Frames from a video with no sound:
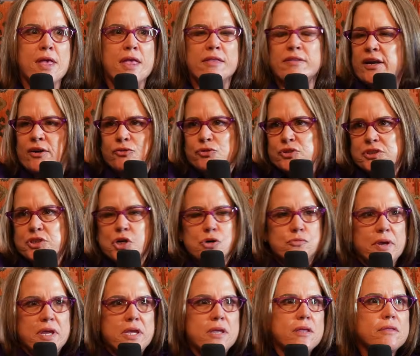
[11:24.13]
They didn't really know
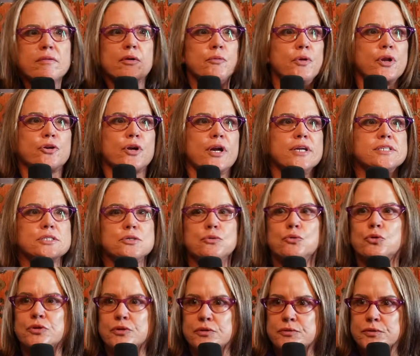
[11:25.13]
me. They went crazy.
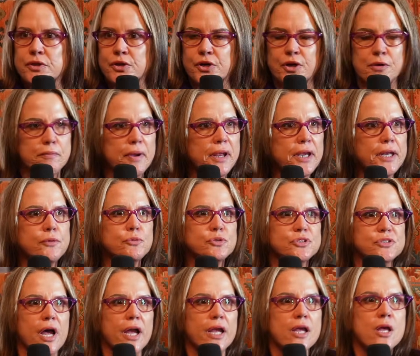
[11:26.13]
Well, the committee
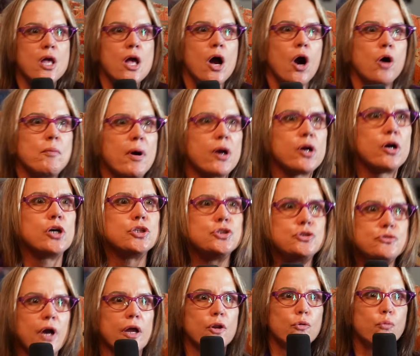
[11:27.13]
was like, "Oh my God,
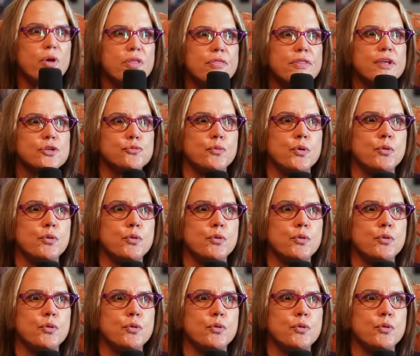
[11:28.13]
you got to win this.